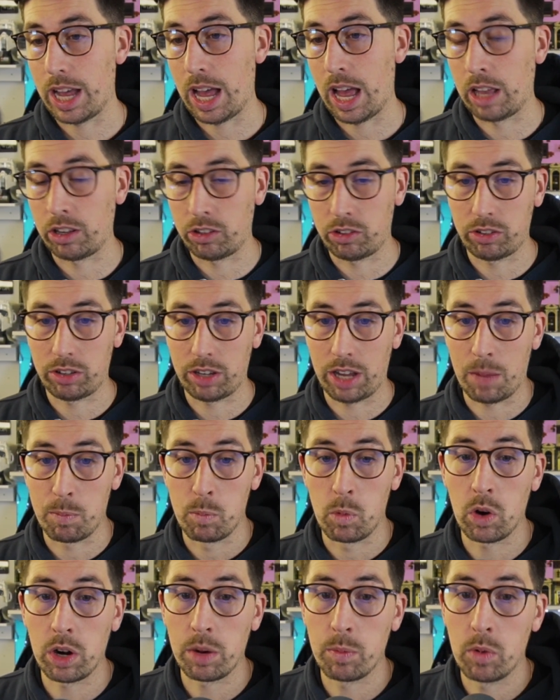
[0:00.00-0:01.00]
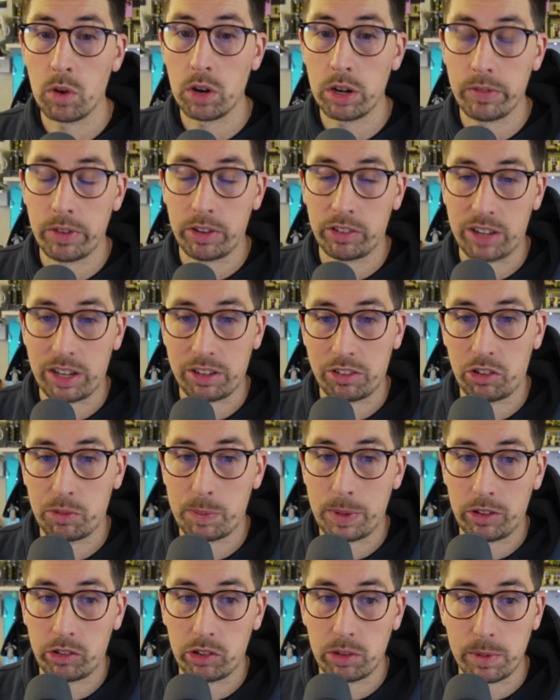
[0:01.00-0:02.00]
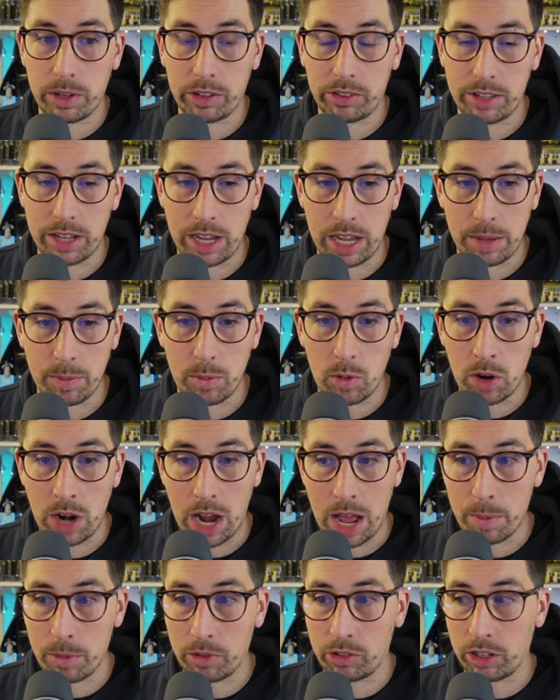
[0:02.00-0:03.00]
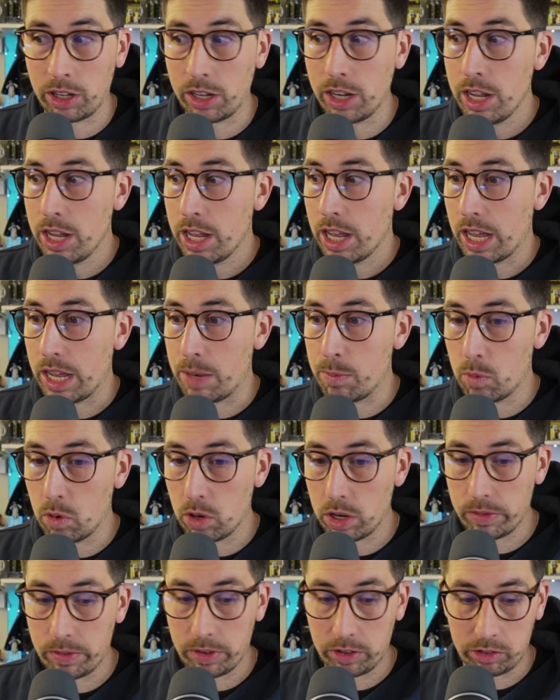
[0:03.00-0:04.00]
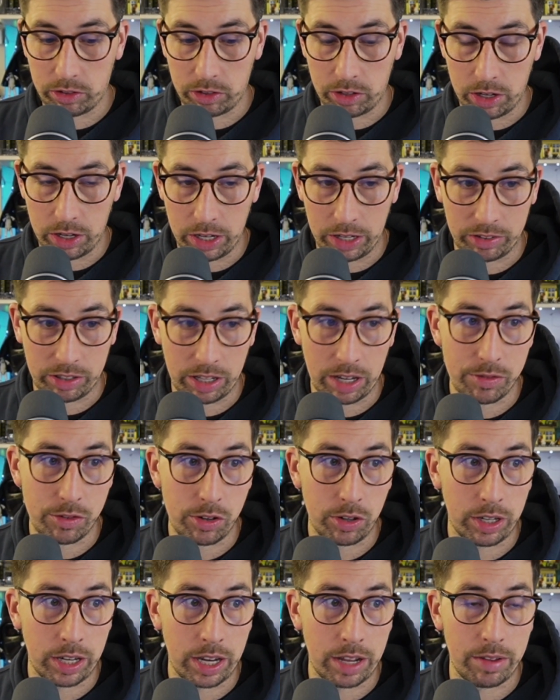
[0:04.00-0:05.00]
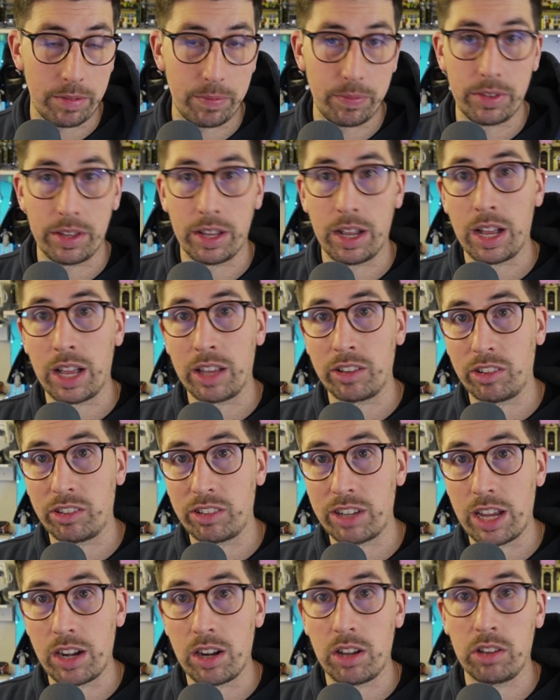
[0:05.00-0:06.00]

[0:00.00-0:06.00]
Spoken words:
as more and more of us actually spend so much time on Amazon, and more of us, instead of doing it as a side